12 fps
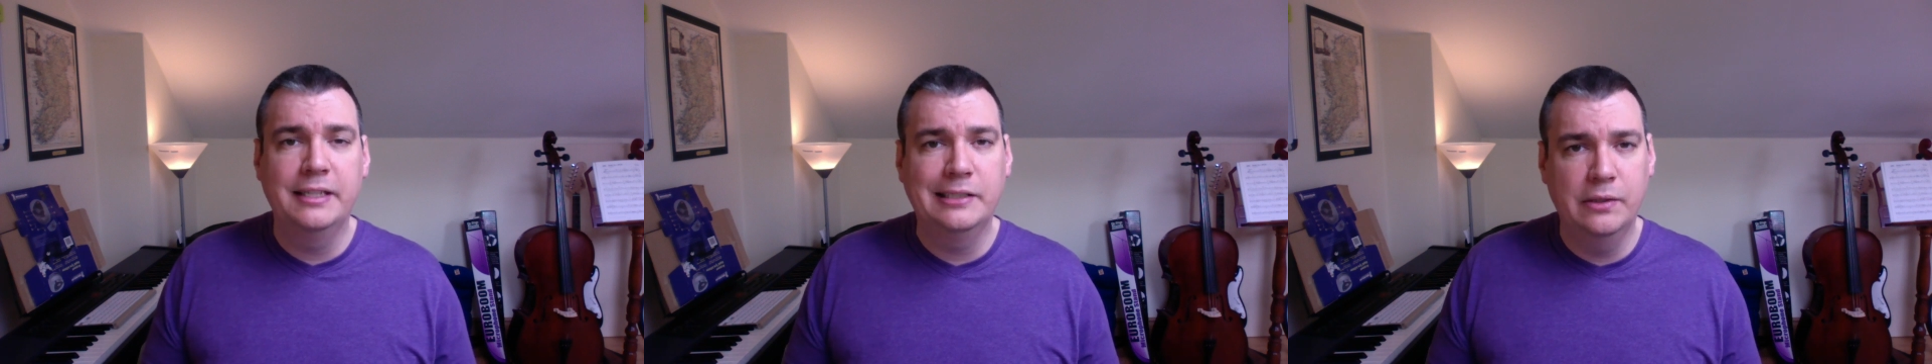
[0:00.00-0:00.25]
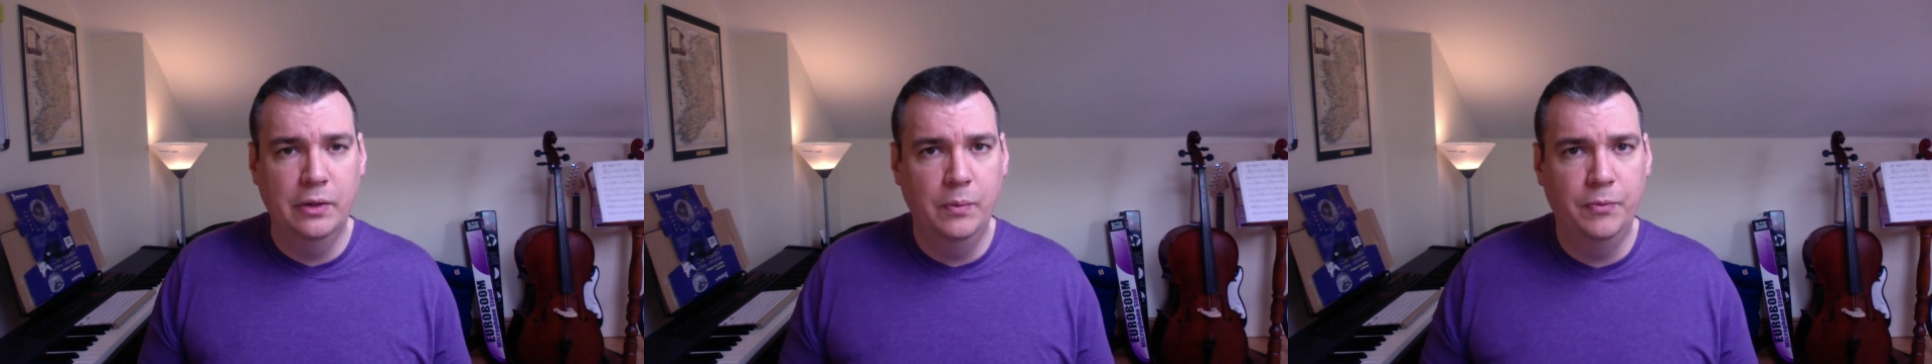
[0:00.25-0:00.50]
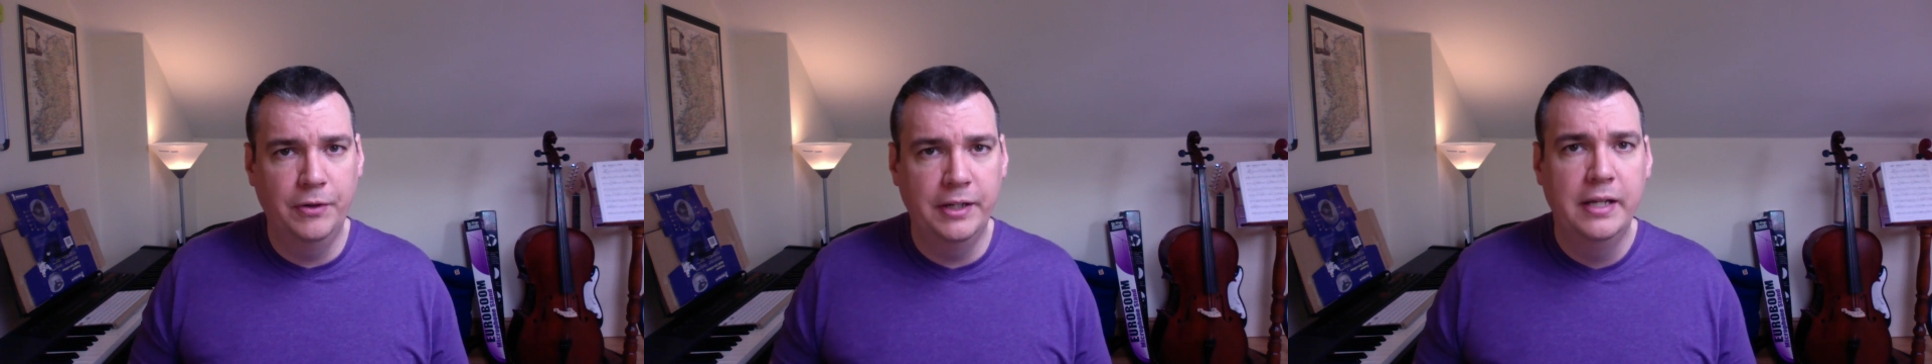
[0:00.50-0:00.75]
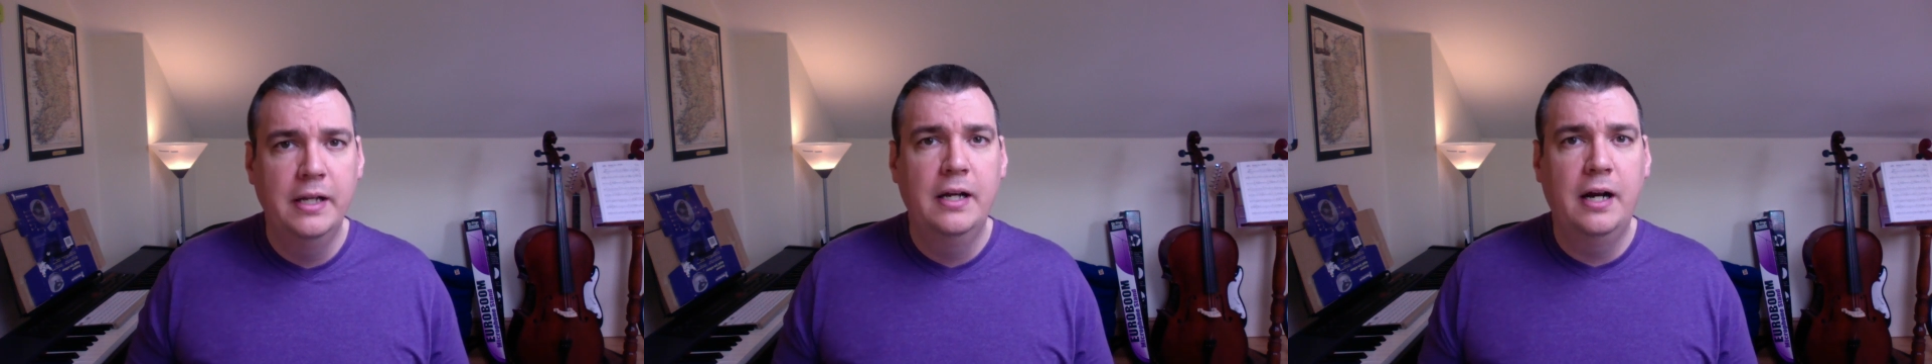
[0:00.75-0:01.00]
So
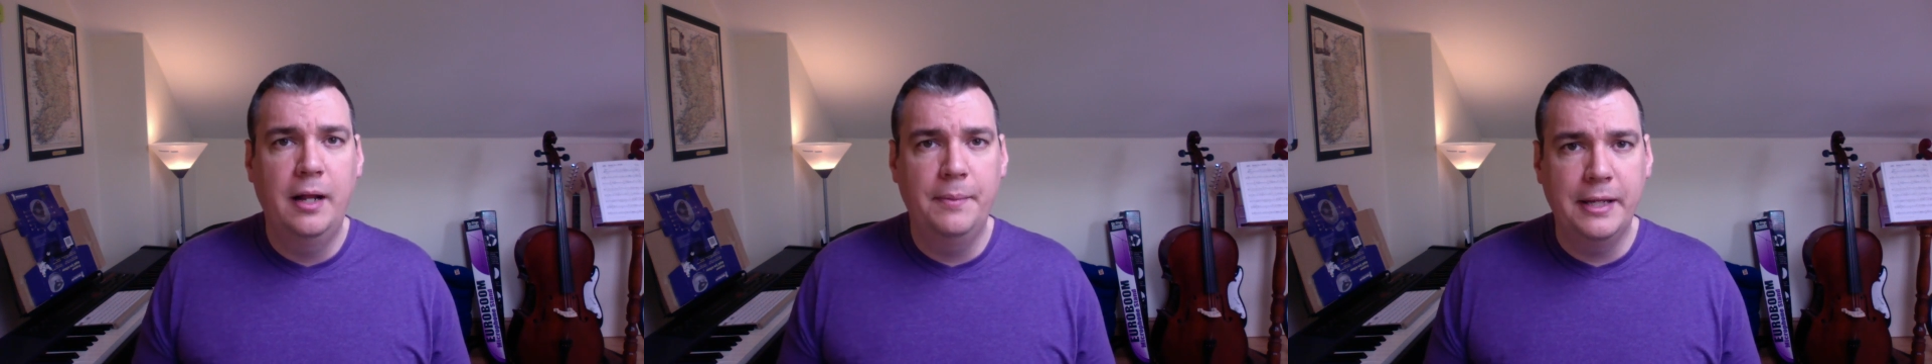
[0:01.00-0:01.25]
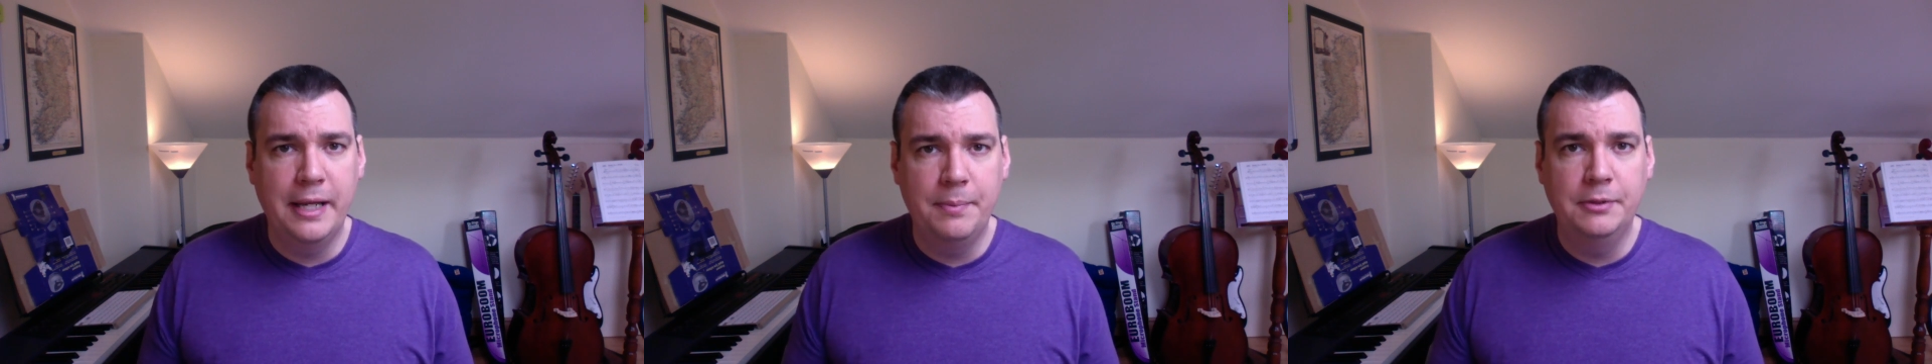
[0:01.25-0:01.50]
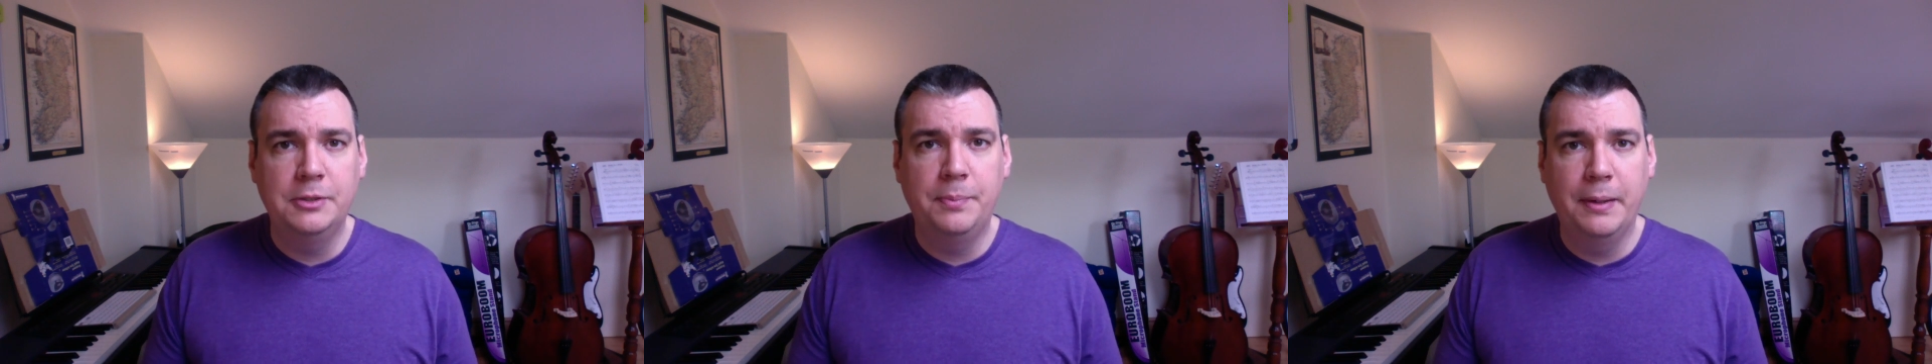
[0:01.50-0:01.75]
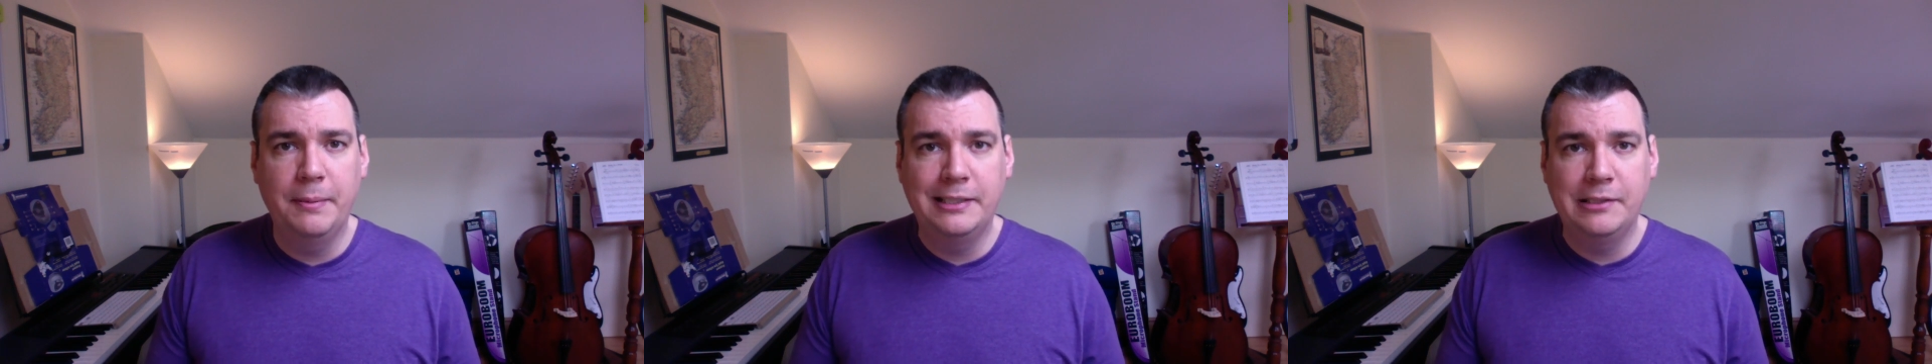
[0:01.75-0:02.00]
hopefully I'll be able to
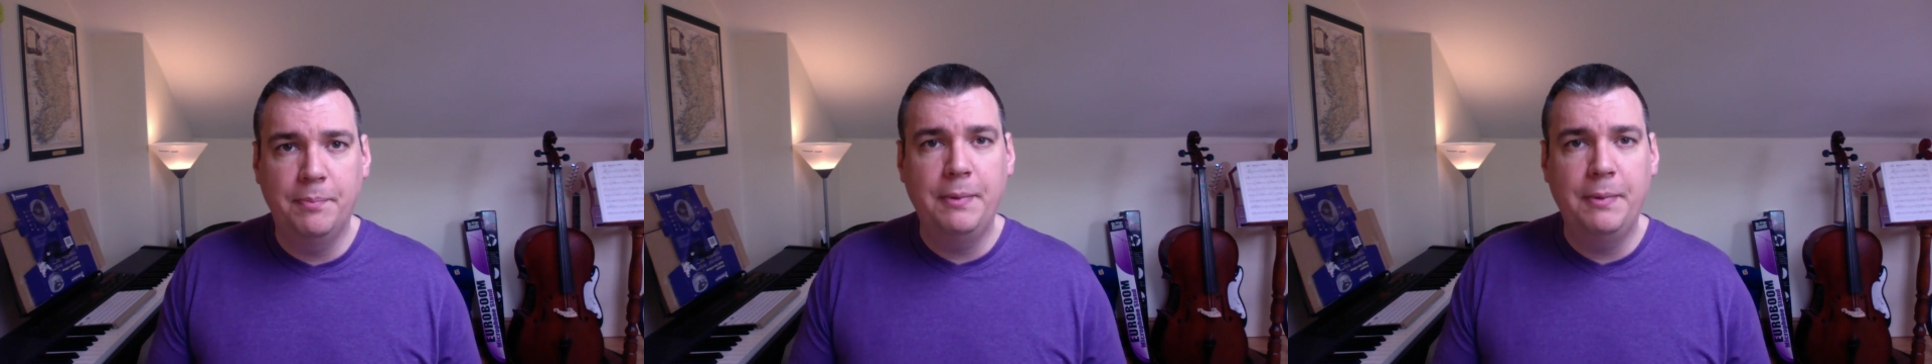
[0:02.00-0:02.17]
bring myself